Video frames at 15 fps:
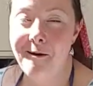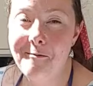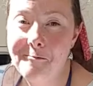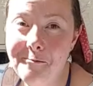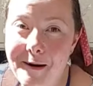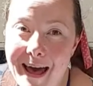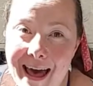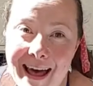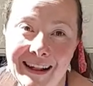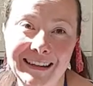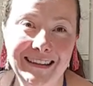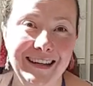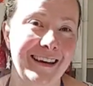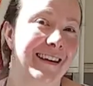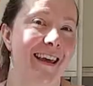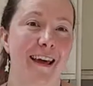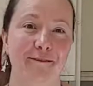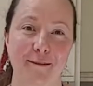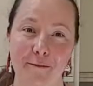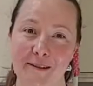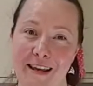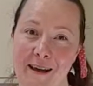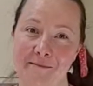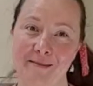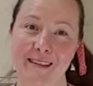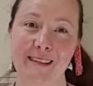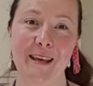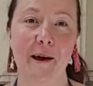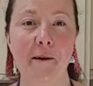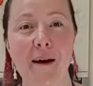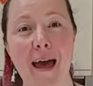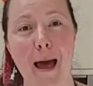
well done everybody. I'm so